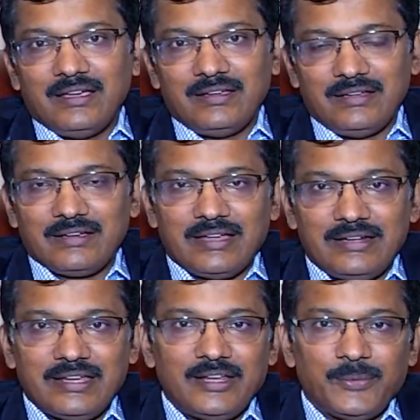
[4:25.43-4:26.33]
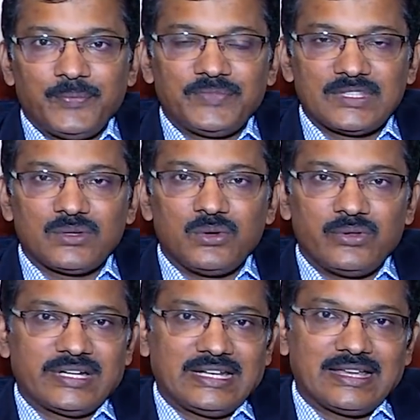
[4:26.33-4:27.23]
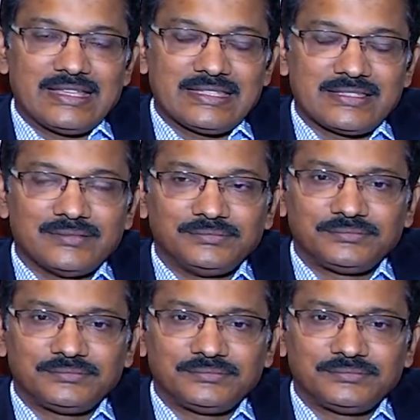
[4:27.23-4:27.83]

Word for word: in our country now. So colorectal cancers.